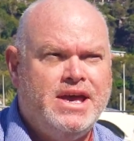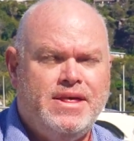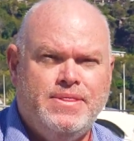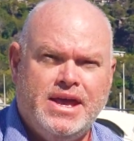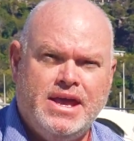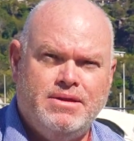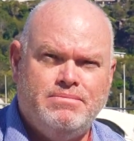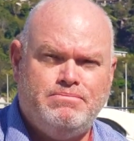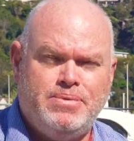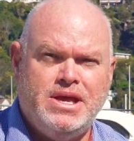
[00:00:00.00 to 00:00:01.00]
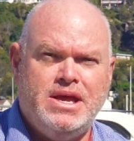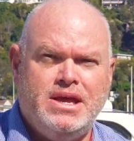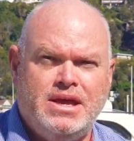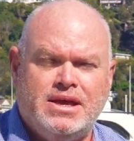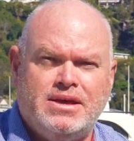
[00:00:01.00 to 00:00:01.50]
And then
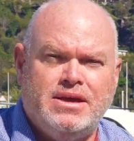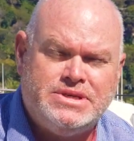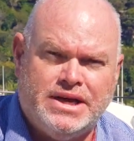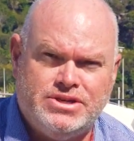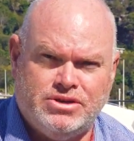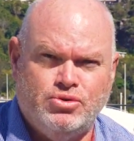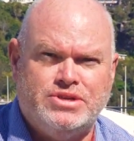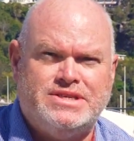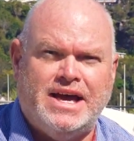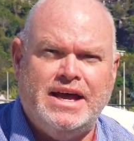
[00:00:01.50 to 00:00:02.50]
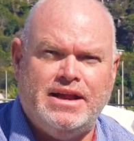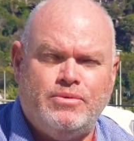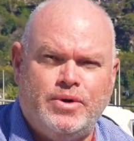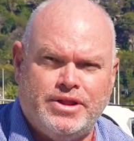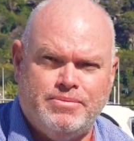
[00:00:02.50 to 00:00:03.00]
being such a good sailor,
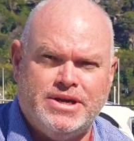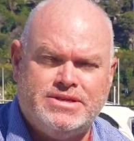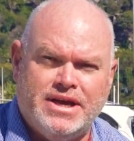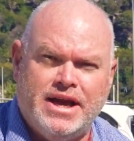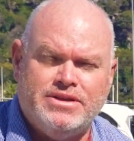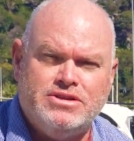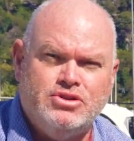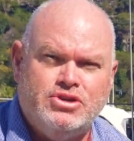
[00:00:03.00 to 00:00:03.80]
one of the best sailors in